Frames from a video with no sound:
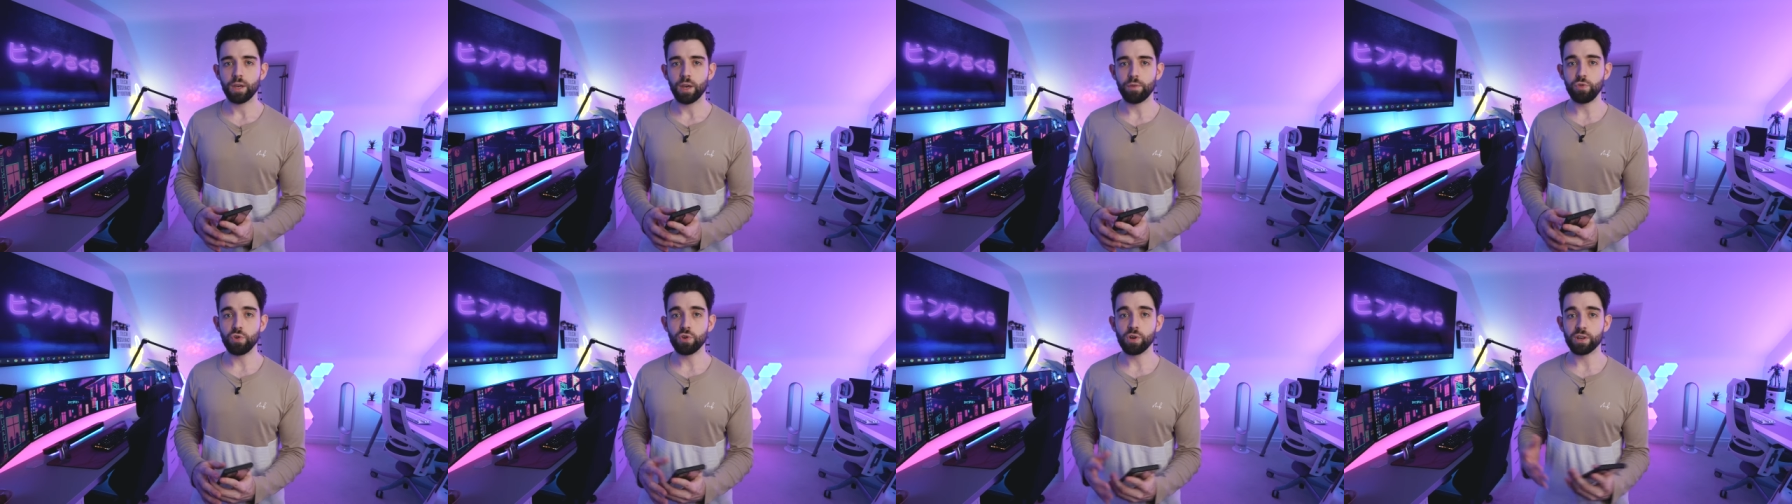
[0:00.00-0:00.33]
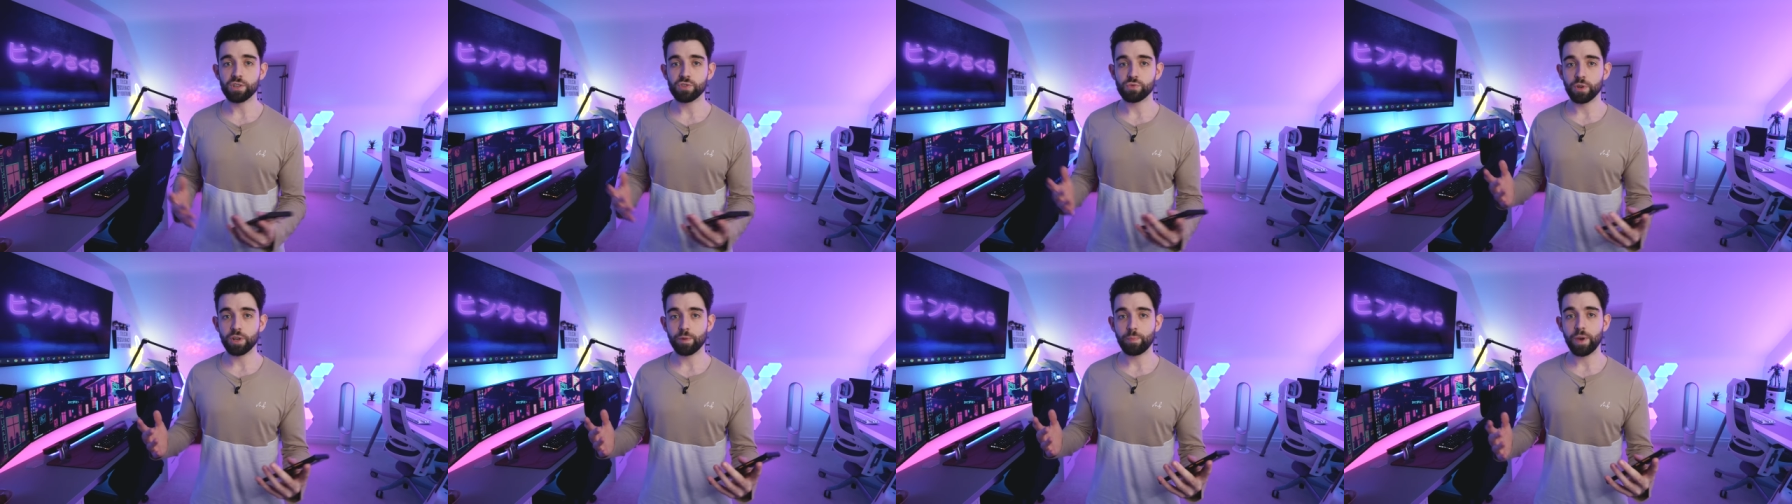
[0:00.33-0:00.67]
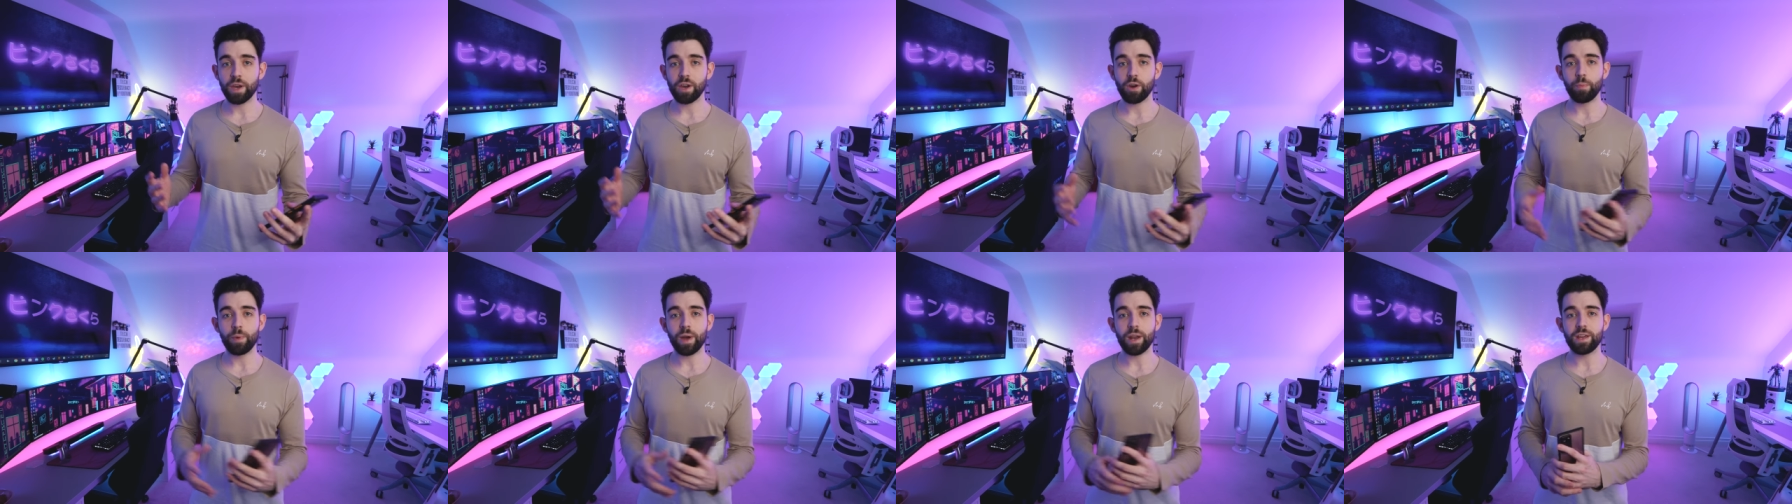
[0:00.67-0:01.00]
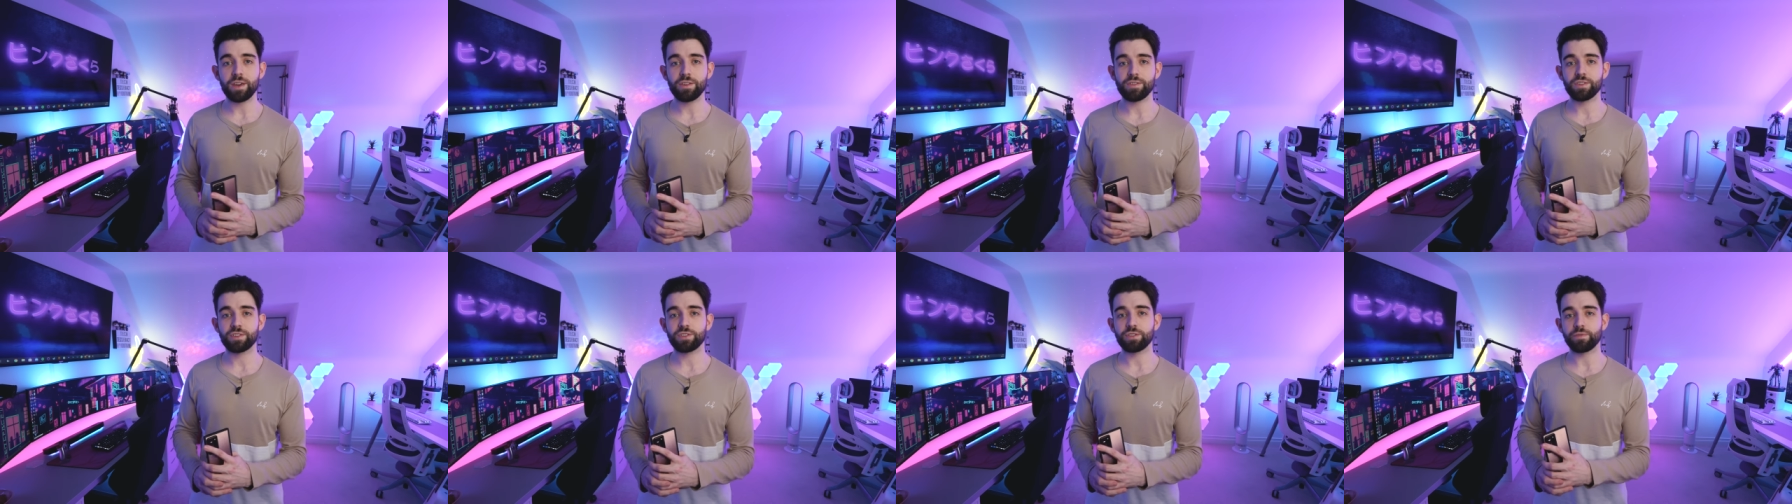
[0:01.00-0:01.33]
If you guys want to pick up
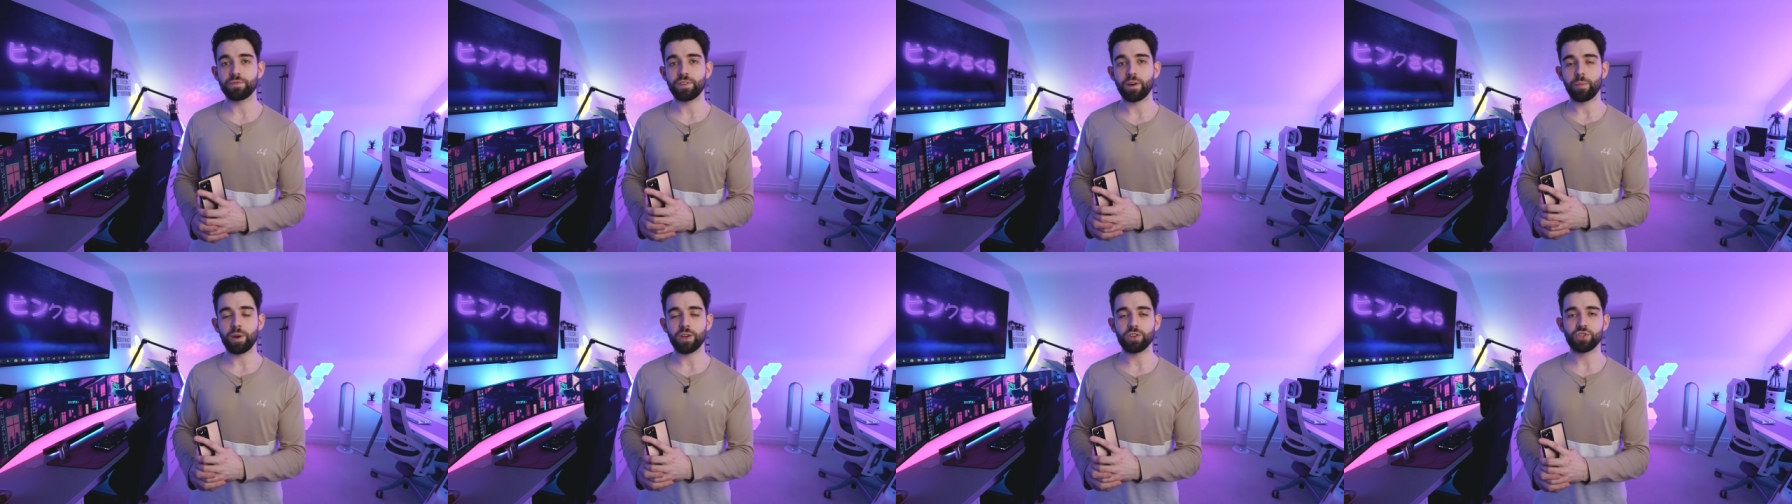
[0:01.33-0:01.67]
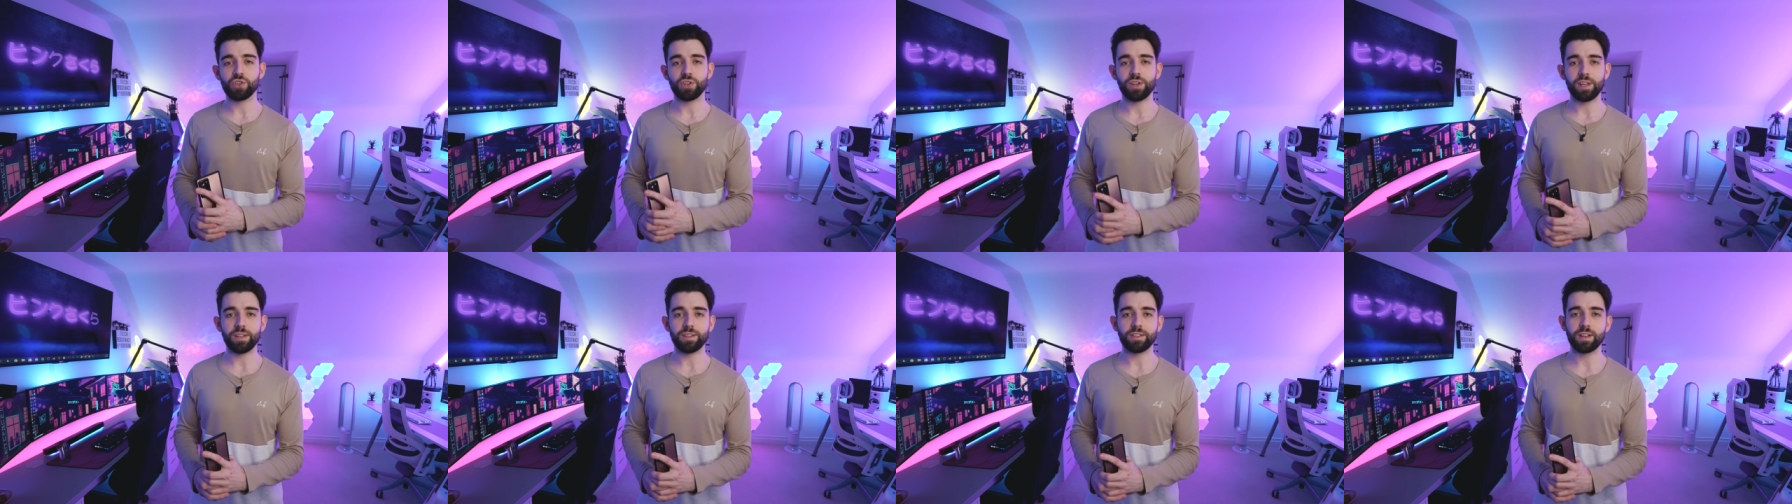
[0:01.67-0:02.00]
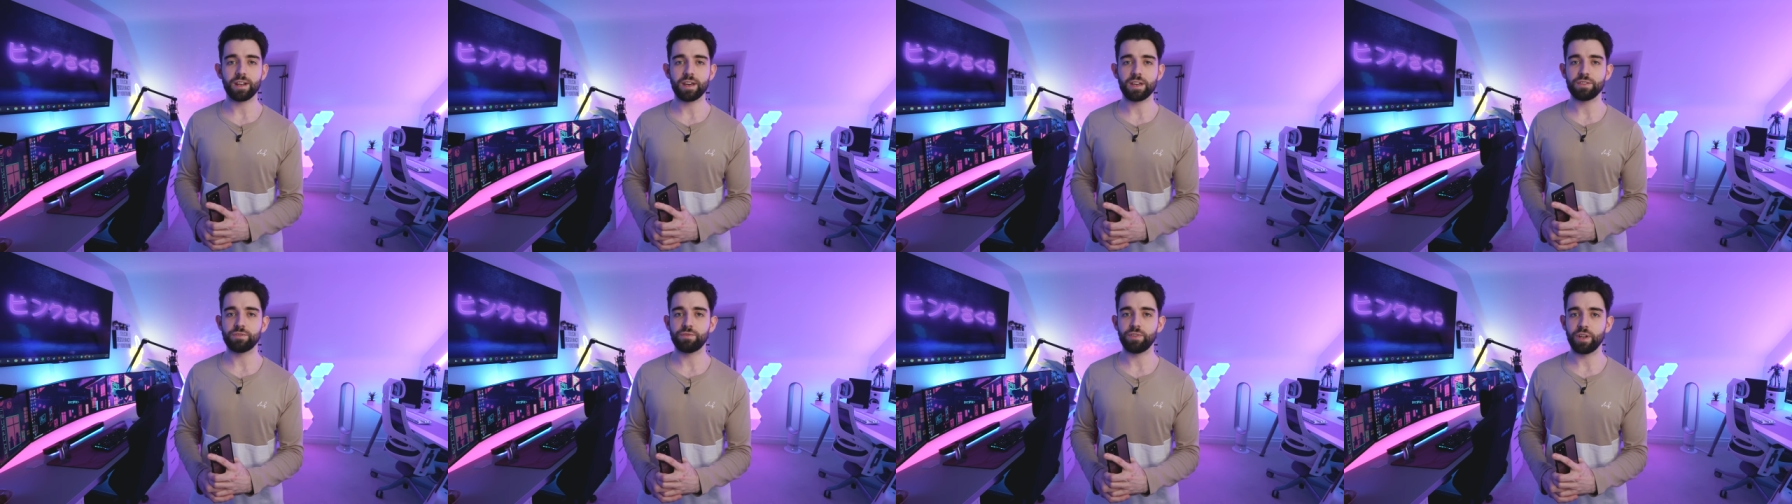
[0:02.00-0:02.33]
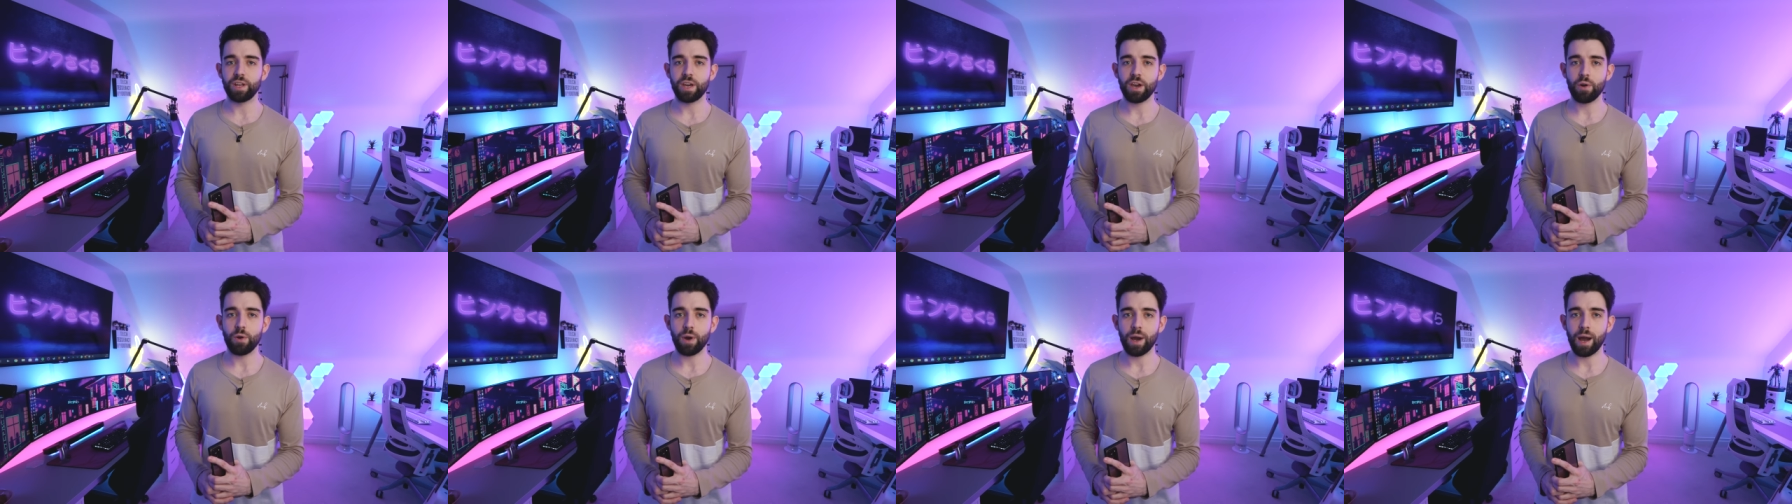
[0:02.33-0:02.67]
any of the stuff that I mentioned in today's video,